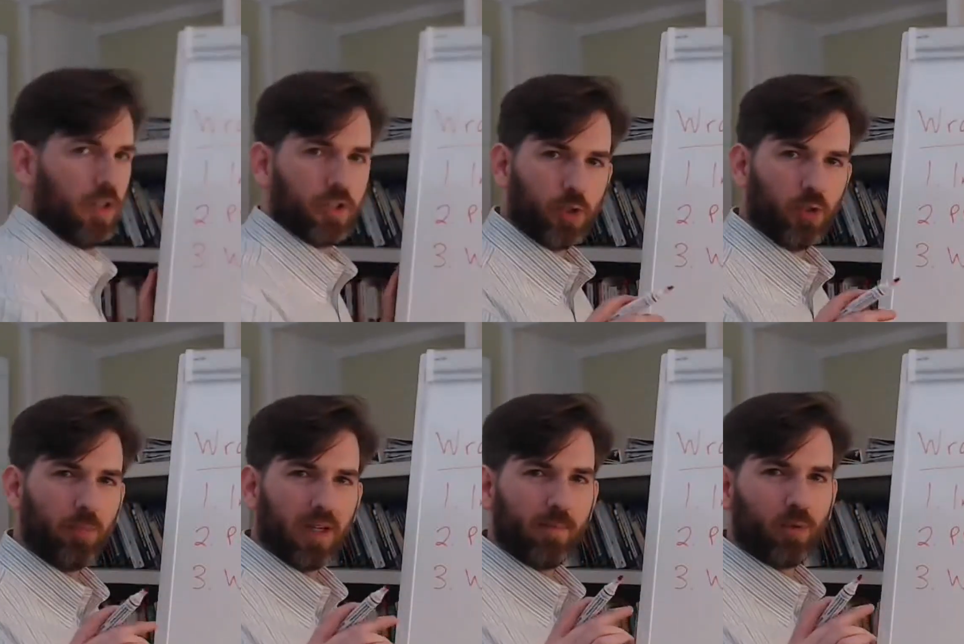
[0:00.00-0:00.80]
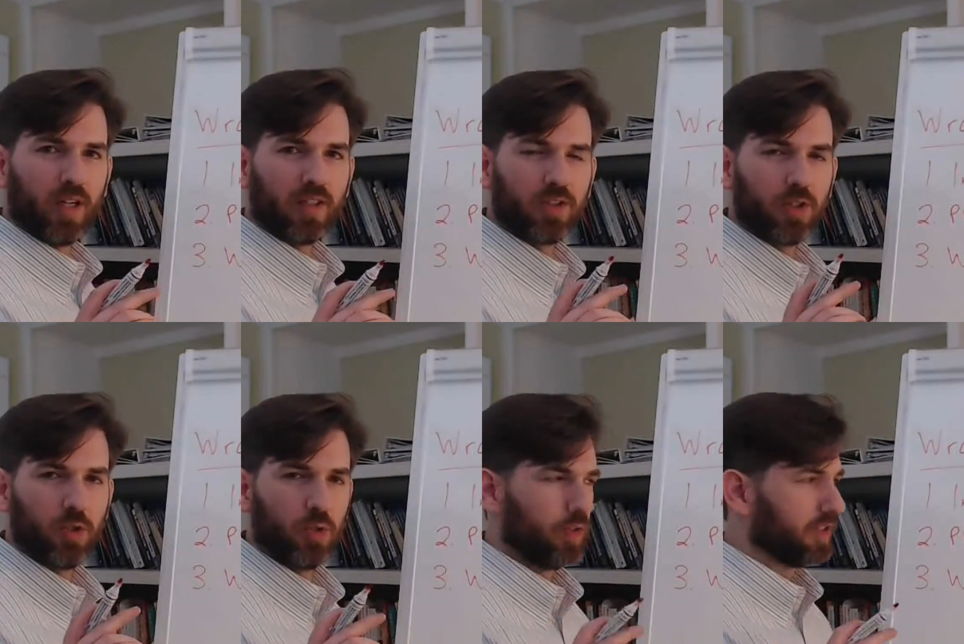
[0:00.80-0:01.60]
So your buddy brings to
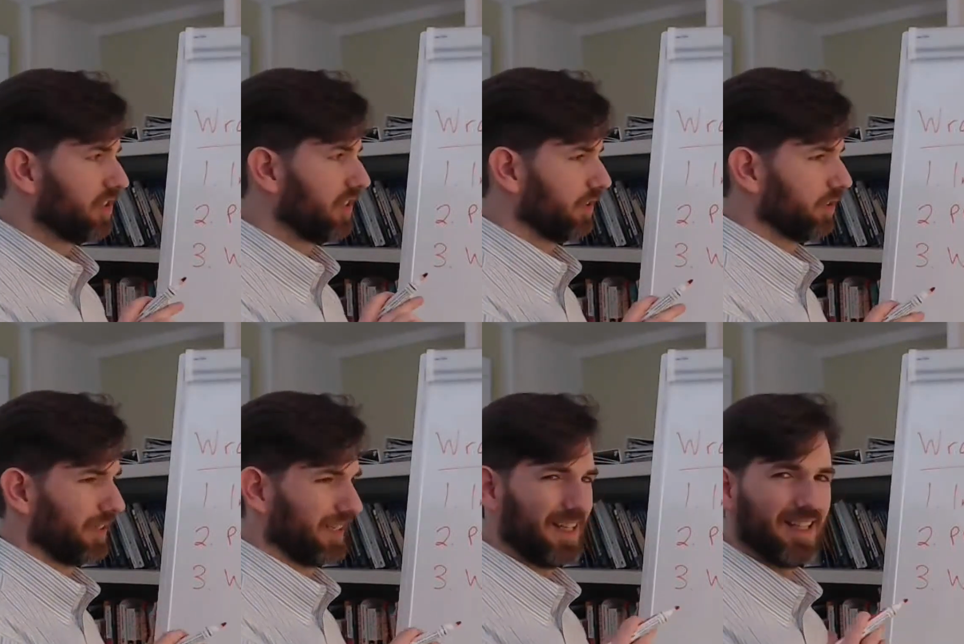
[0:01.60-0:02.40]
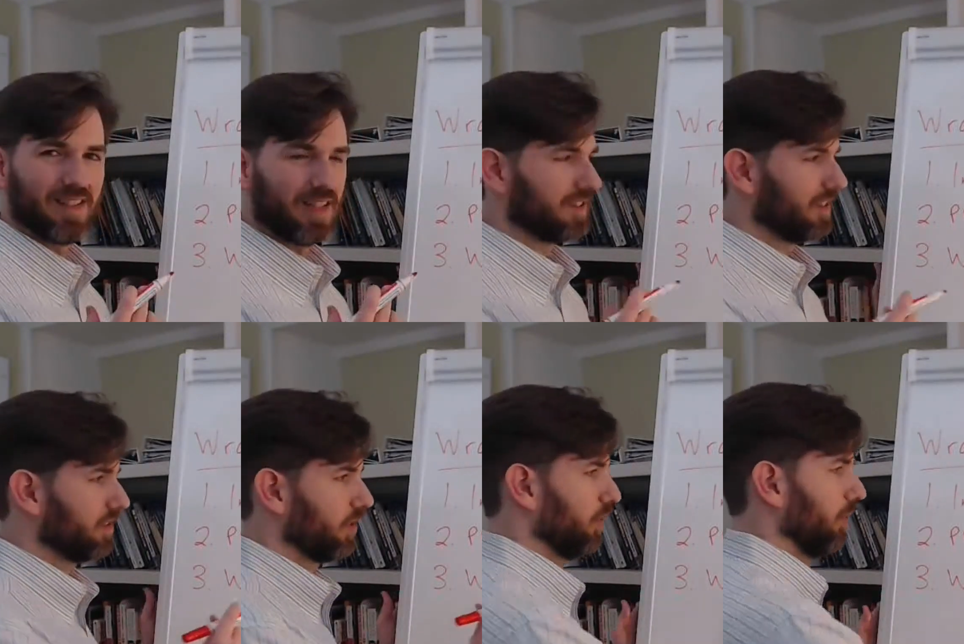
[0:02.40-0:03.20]
you this deal and he says it's
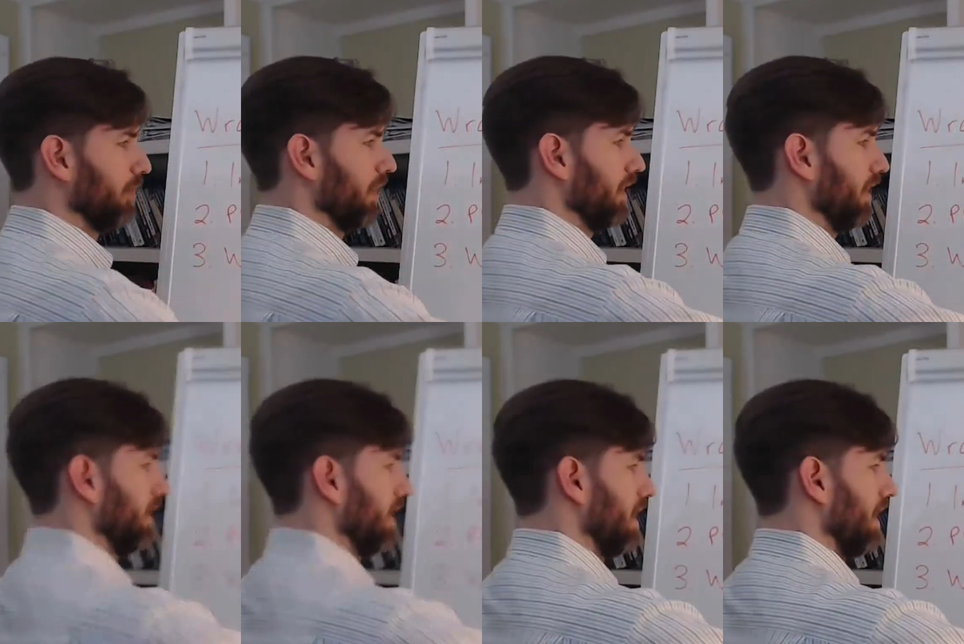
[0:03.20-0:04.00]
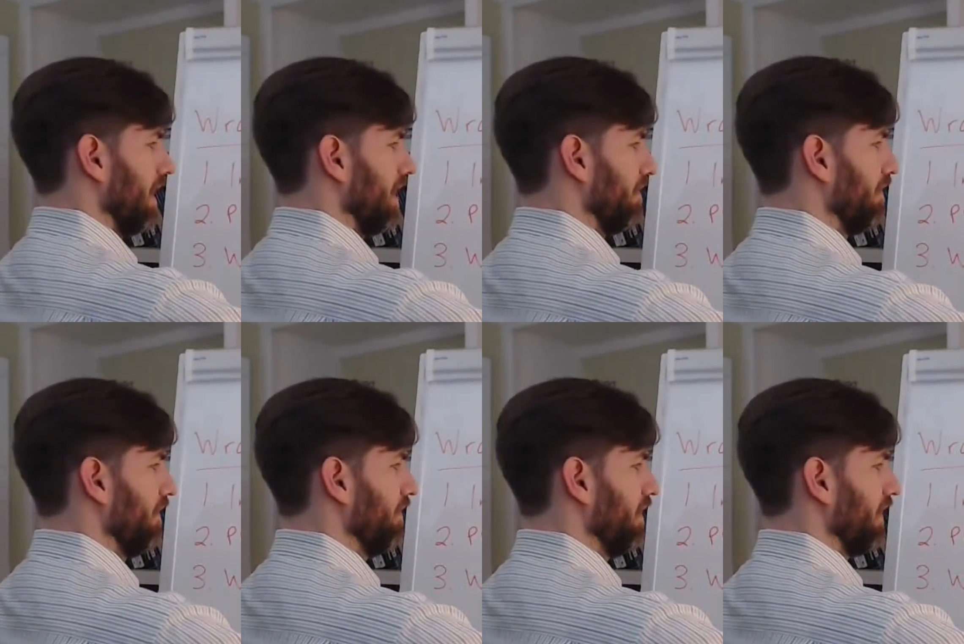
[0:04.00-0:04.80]
going to be a
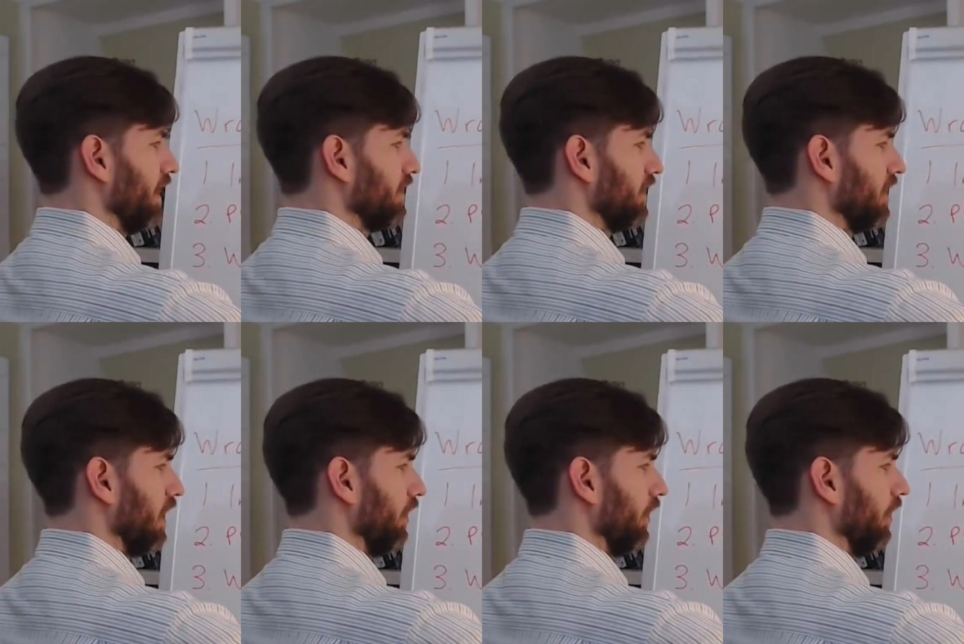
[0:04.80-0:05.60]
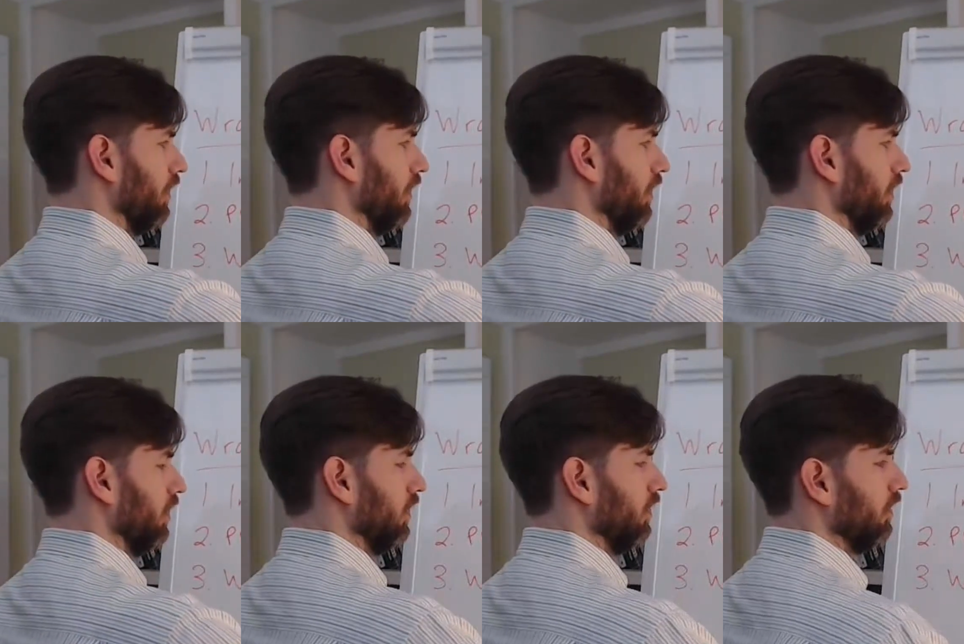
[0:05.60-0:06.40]
$50,000
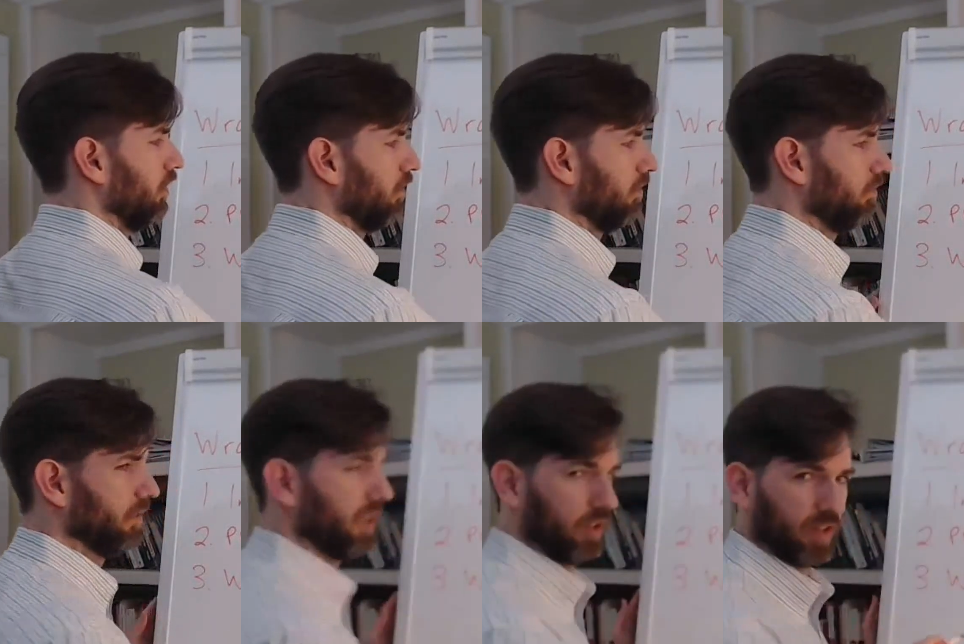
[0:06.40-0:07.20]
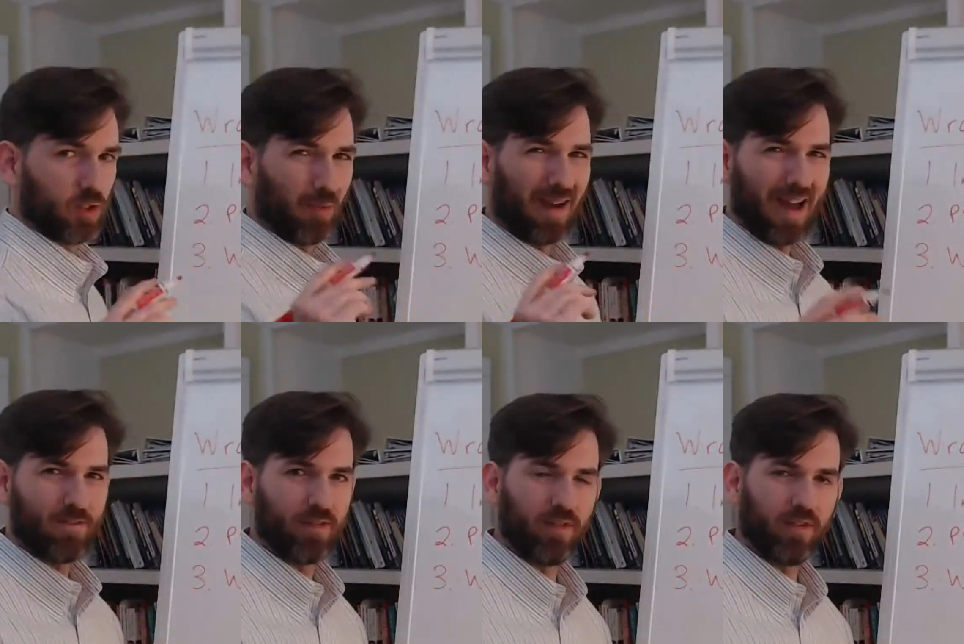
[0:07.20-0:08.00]
deal. He's going to buy it
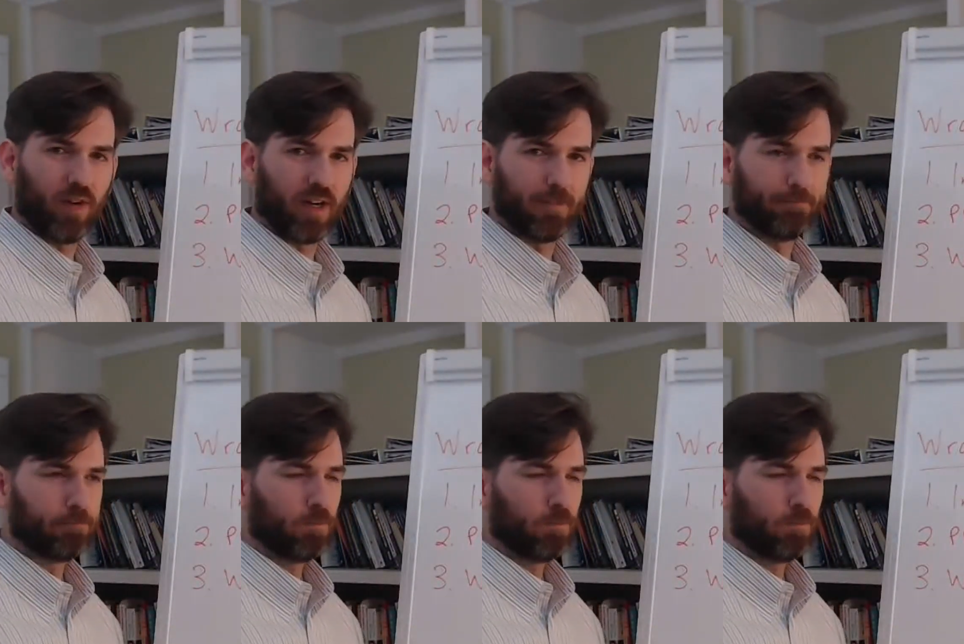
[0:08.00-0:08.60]
for 50 grand,